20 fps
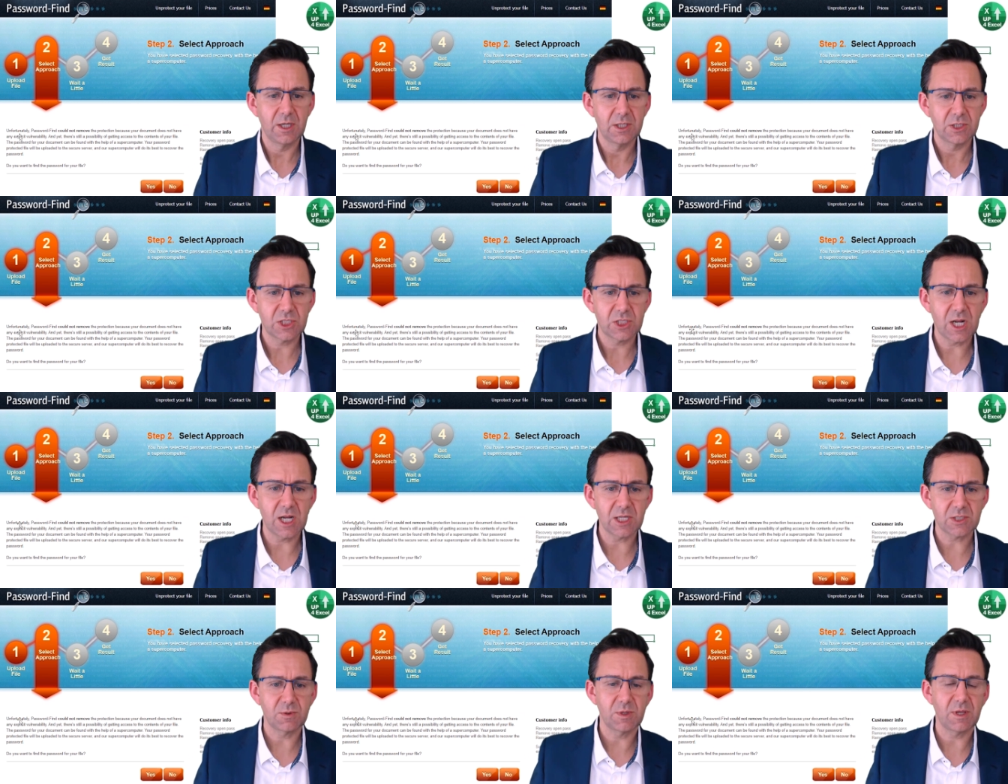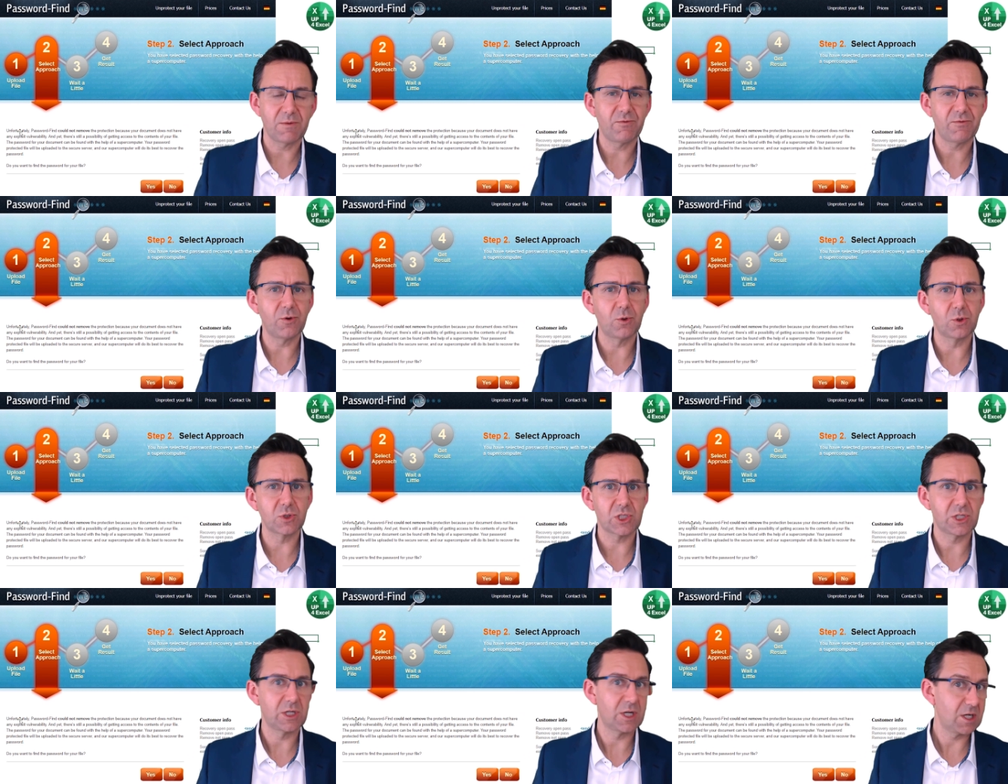starts with
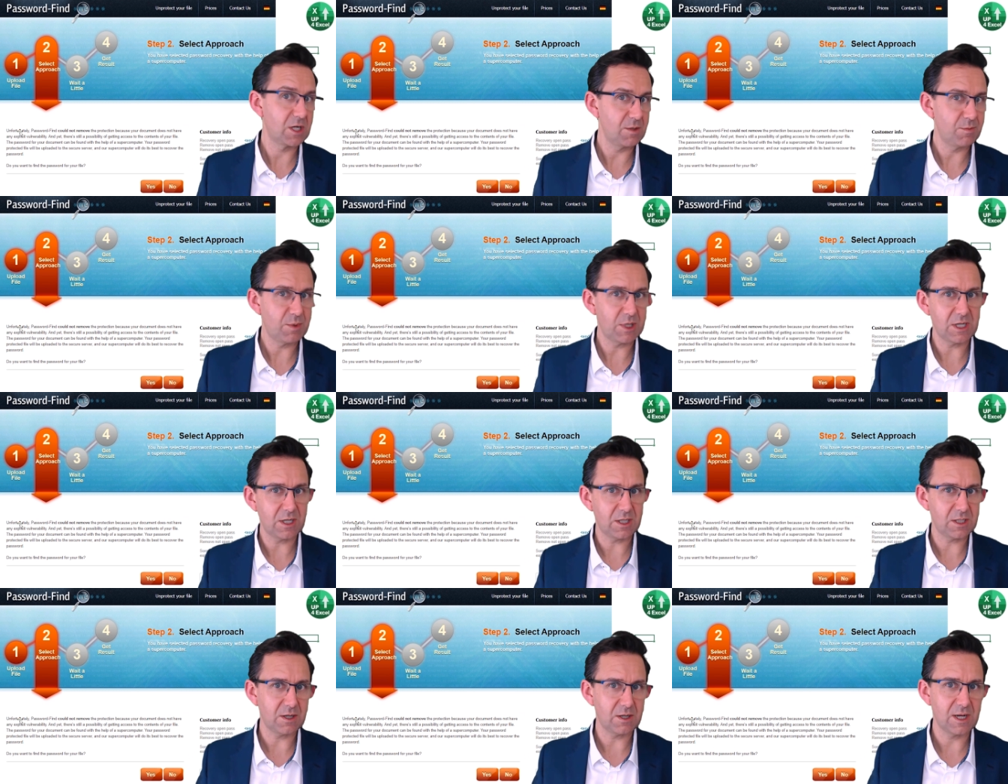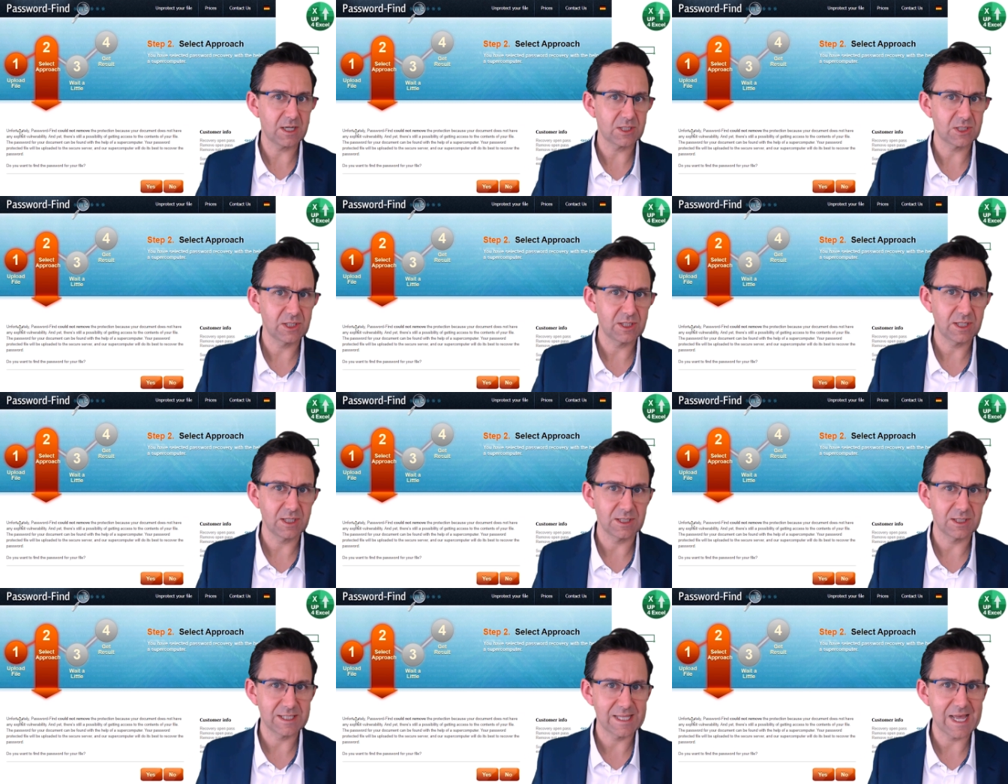unfortunately, but I don't actually
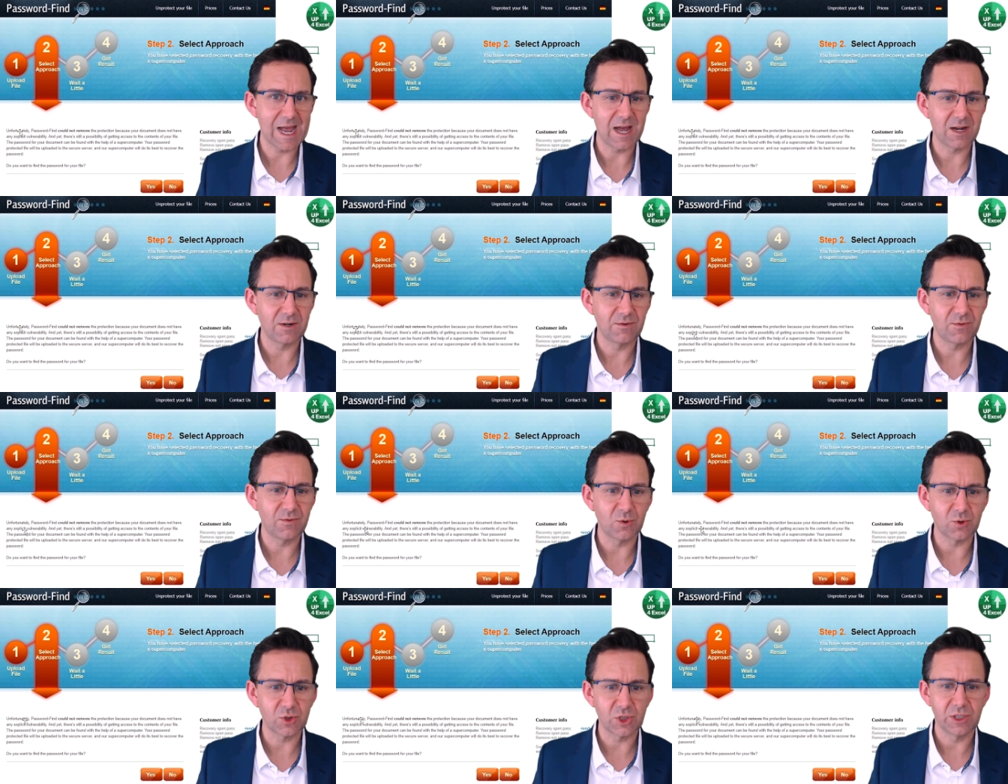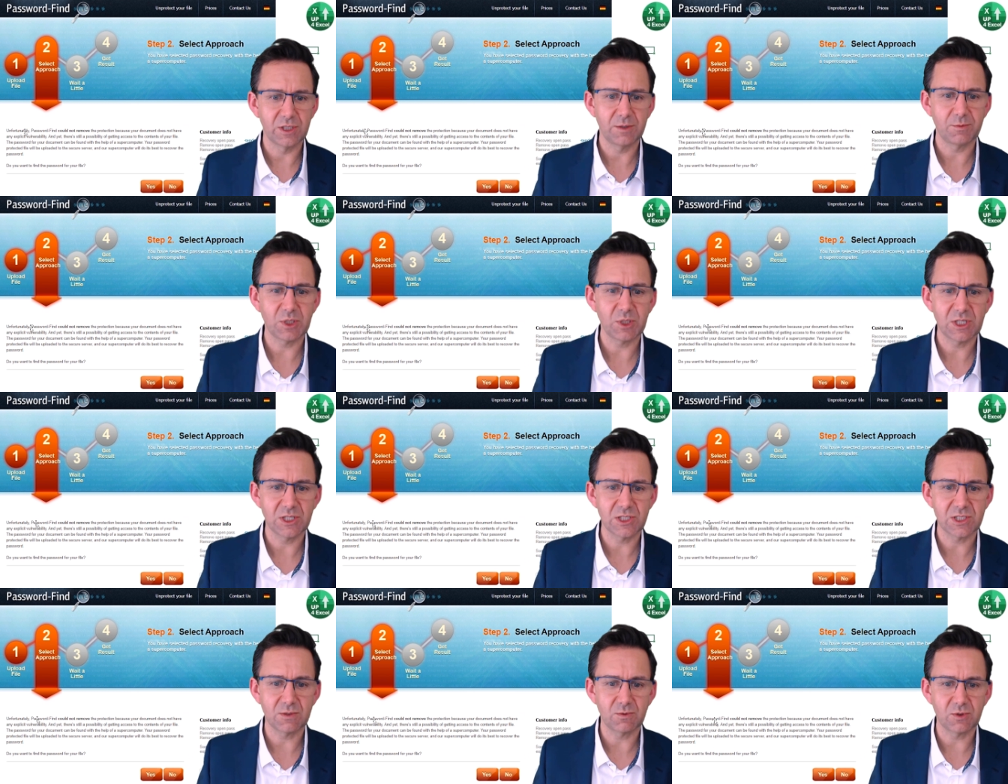think it's that unfortunate,
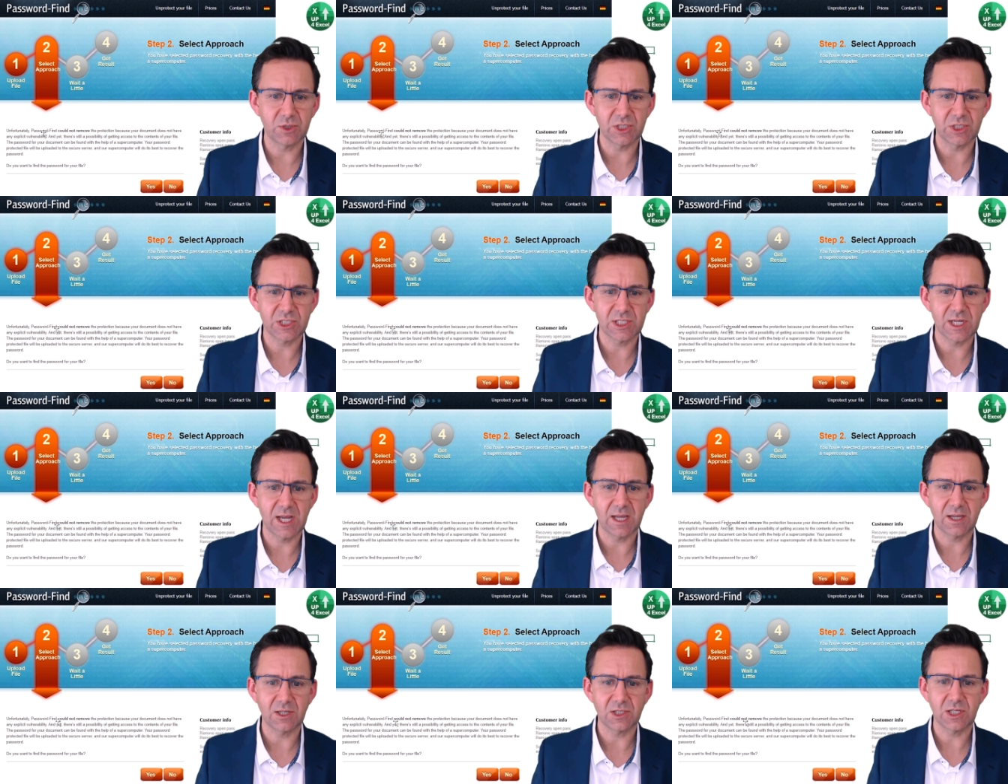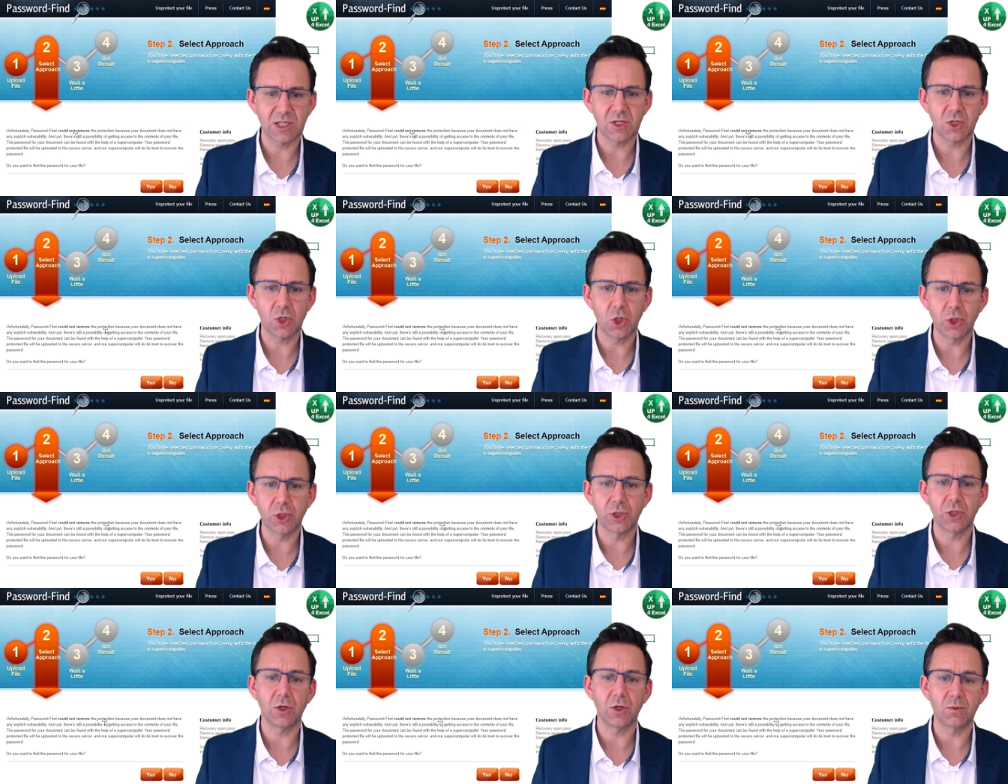because what it's saying is it
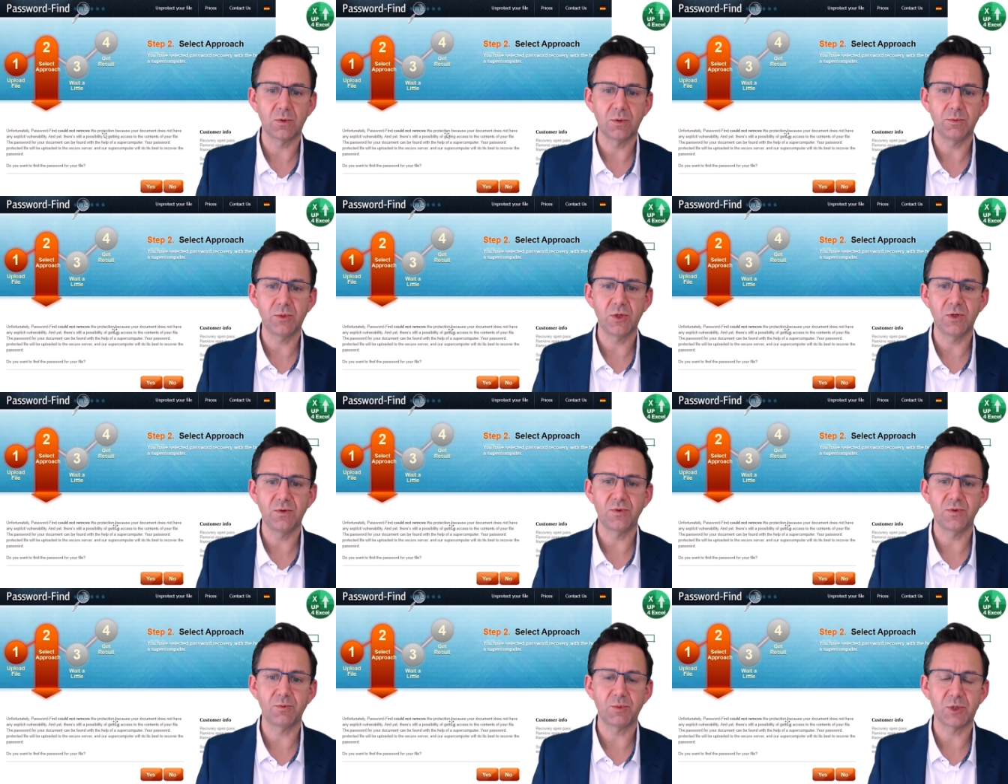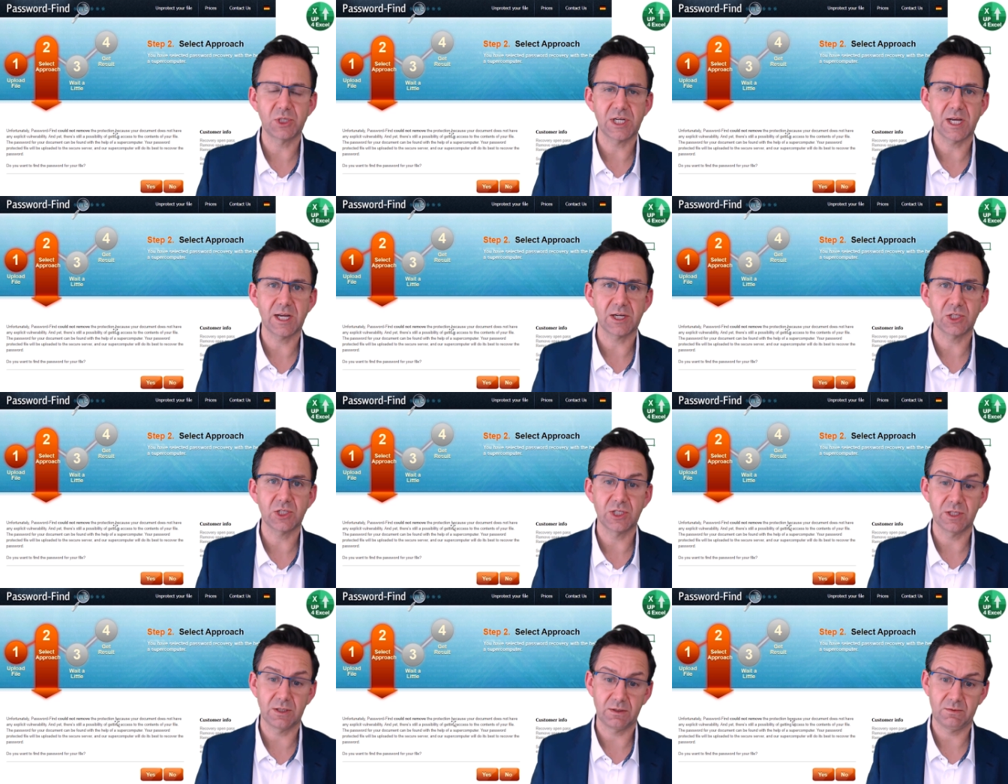could not remove the
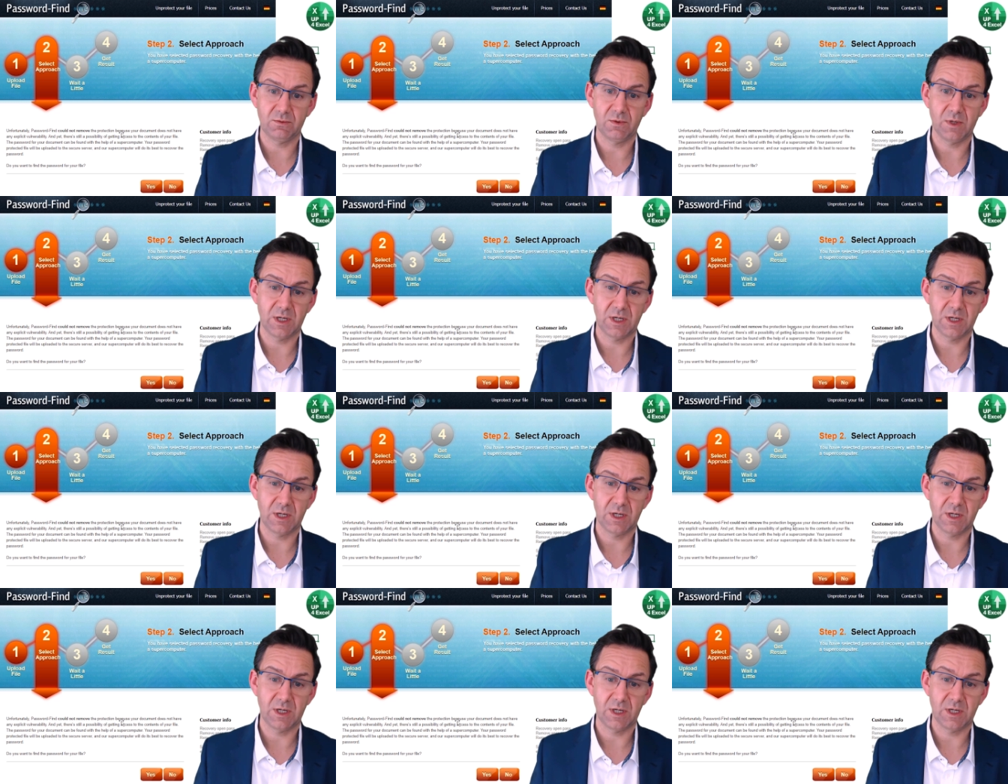protection,